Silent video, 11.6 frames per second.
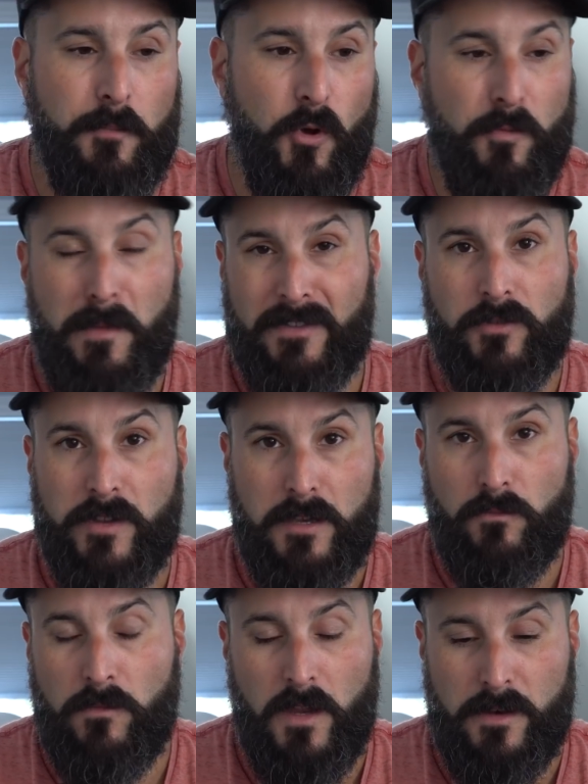both
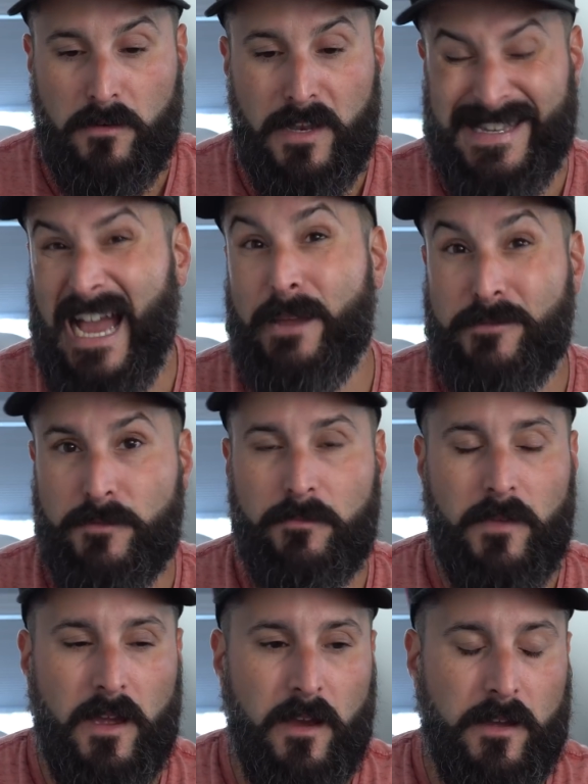mentally and
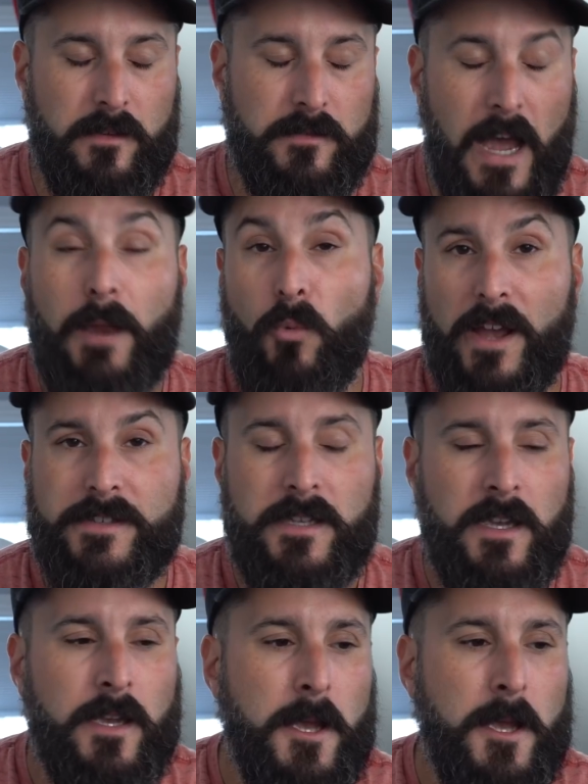time-wise.